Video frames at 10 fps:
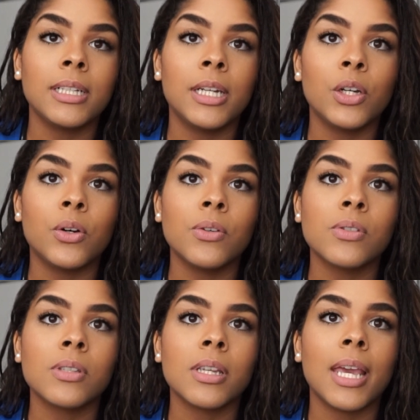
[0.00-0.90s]

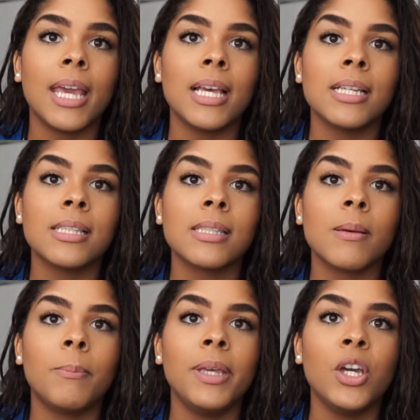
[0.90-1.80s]
clinicals
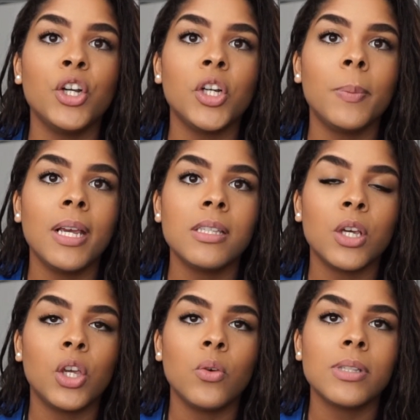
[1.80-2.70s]
is be on your P's
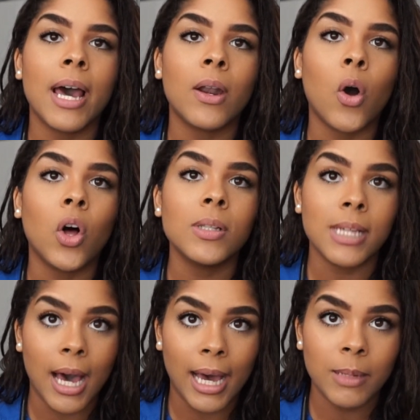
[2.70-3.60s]
and Q's at all
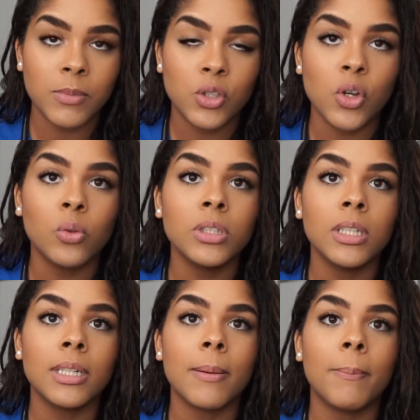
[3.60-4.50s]
times. Don't
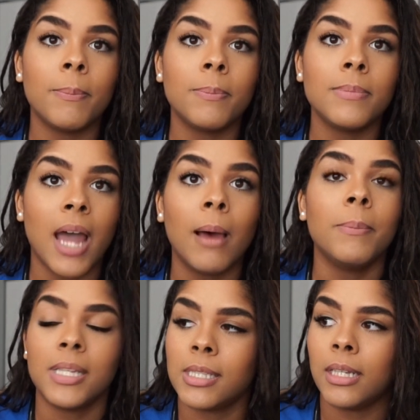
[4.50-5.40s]
look
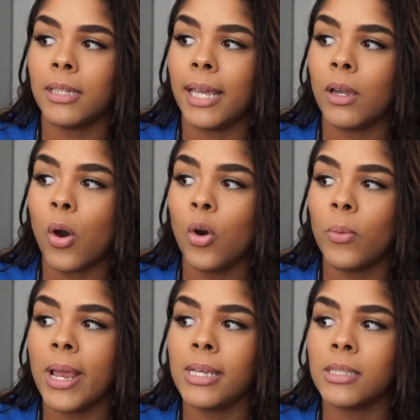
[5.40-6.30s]
not busy, like
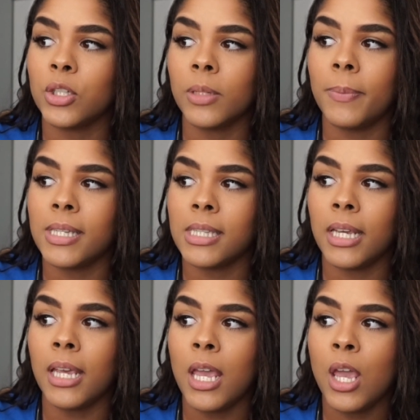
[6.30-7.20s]
always look
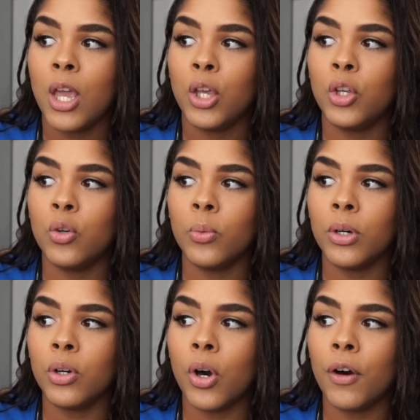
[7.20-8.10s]
busy. You
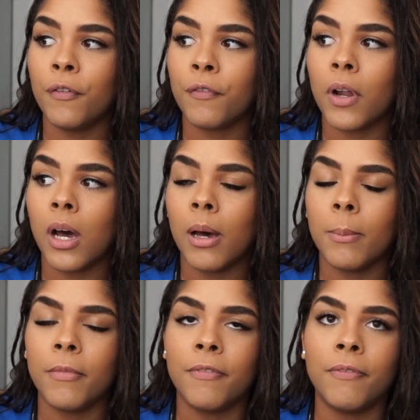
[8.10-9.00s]
will go
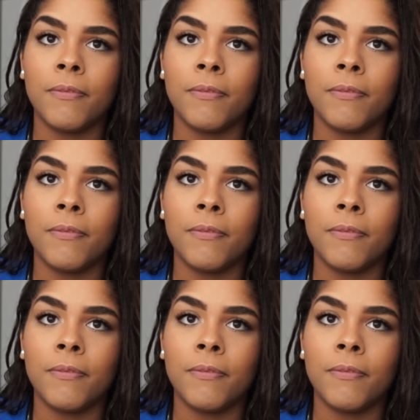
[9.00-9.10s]
from